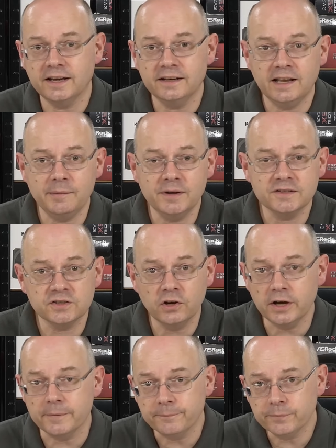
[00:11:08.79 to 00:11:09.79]
and M S
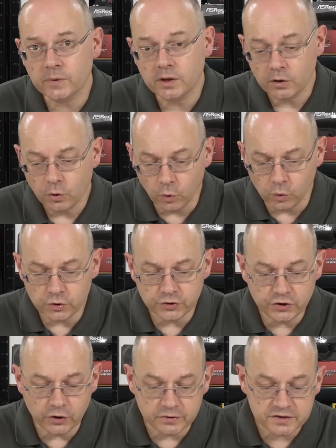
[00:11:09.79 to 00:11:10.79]
I. All
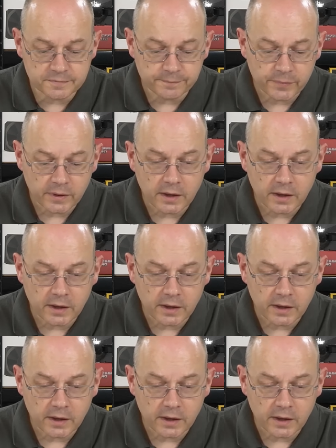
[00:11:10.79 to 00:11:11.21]
good news.